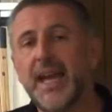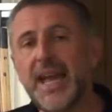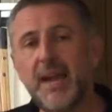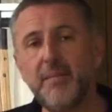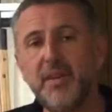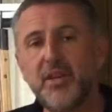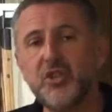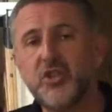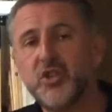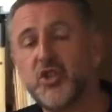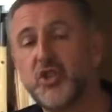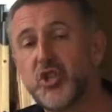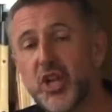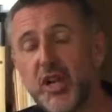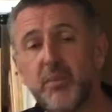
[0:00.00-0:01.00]
Ammunition's
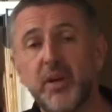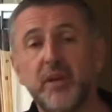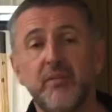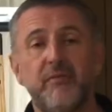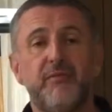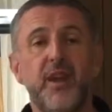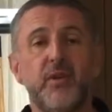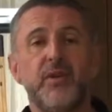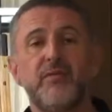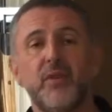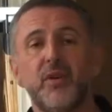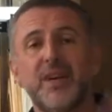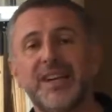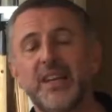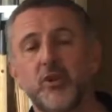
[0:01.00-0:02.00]
cheap, very,
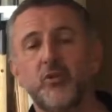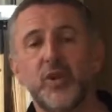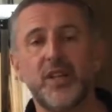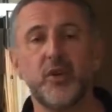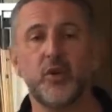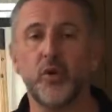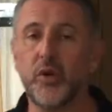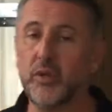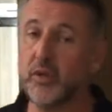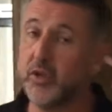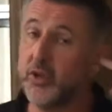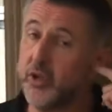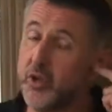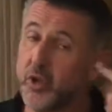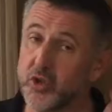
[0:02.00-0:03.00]
very little recoil,
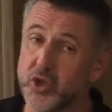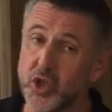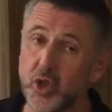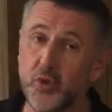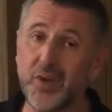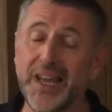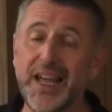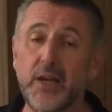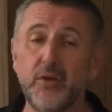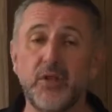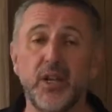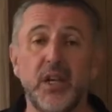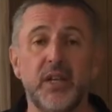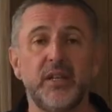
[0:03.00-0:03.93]
not too loud.